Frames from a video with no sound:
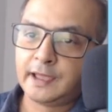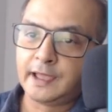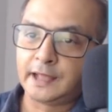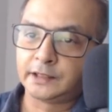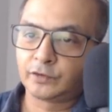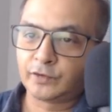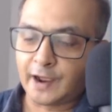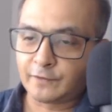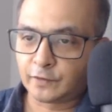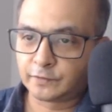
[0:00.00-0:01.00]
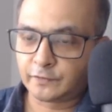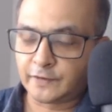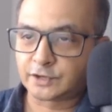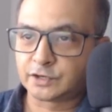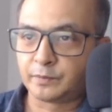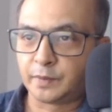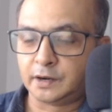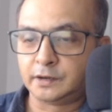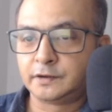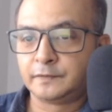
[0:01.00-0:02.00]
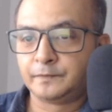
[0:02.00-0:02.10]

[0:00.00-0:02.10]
And the graph of the fraction part